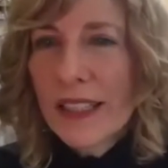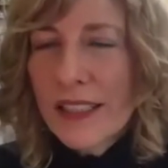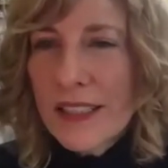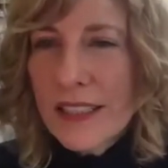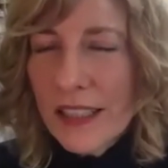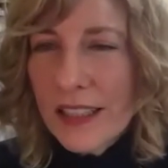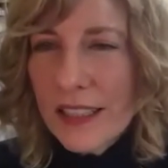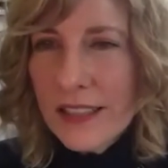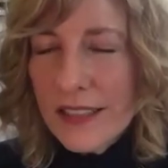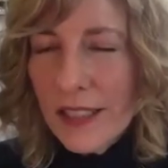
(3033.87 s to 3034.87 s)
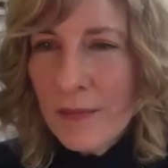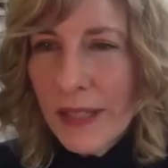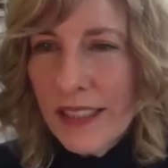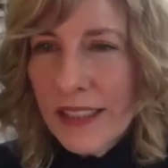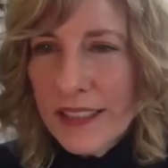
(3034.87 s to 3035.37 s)
this is a
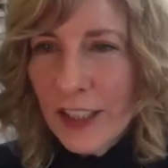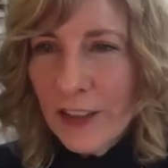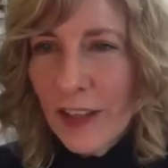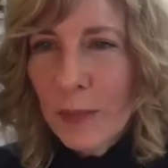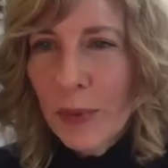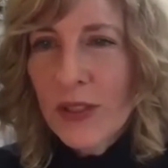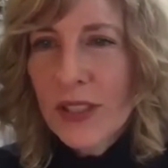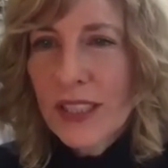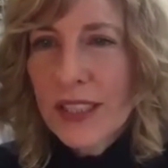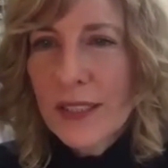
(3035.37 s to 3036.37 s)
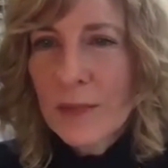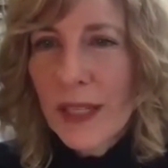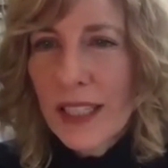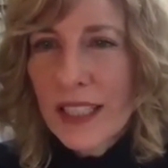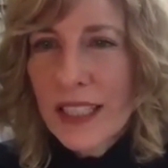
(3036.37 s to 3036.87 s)
male identified person, he said,
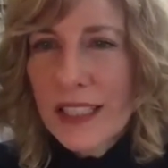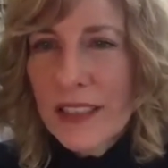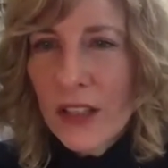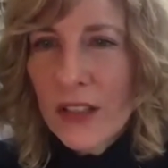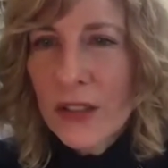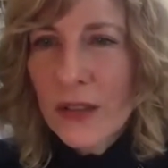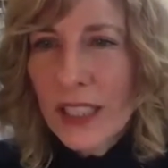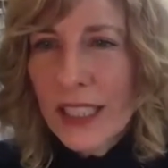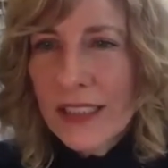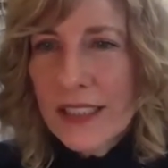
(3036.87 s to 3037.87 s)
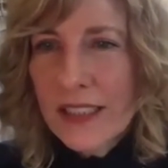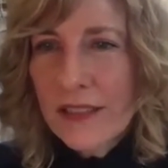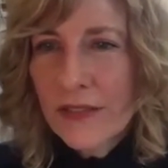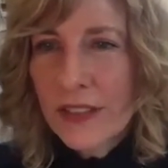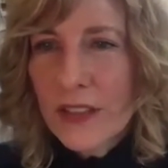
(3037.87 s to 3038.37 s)
but he's also needs
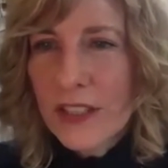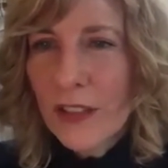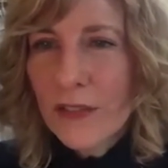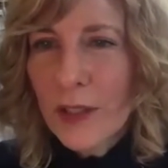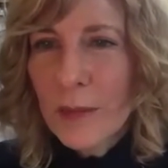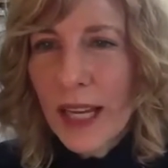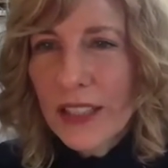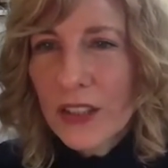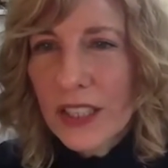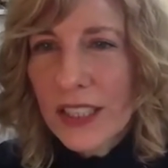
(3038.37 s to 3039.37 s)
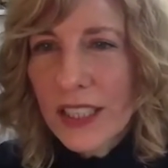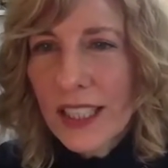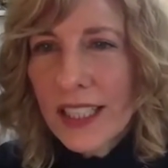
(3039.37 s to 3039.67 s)
fierce self-compassion.